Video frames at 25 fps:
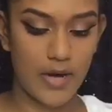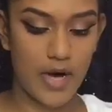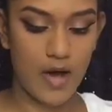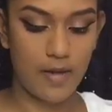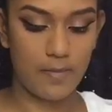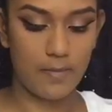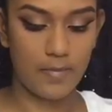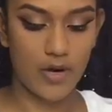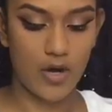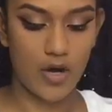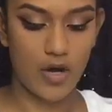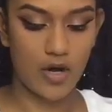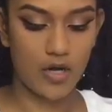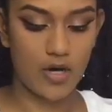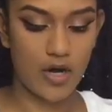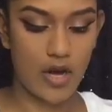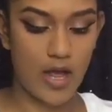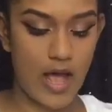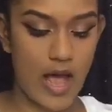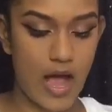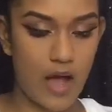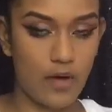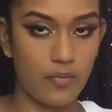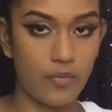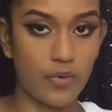pop
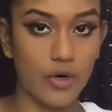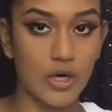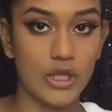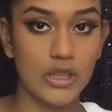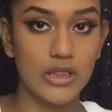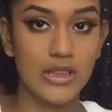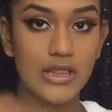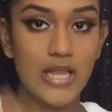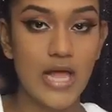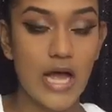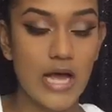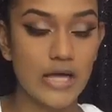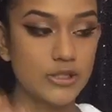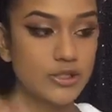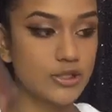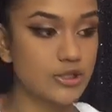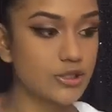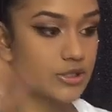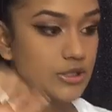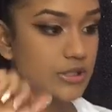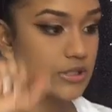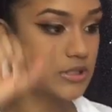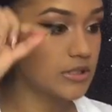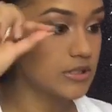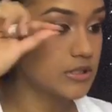on our
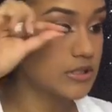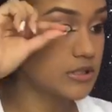lashes.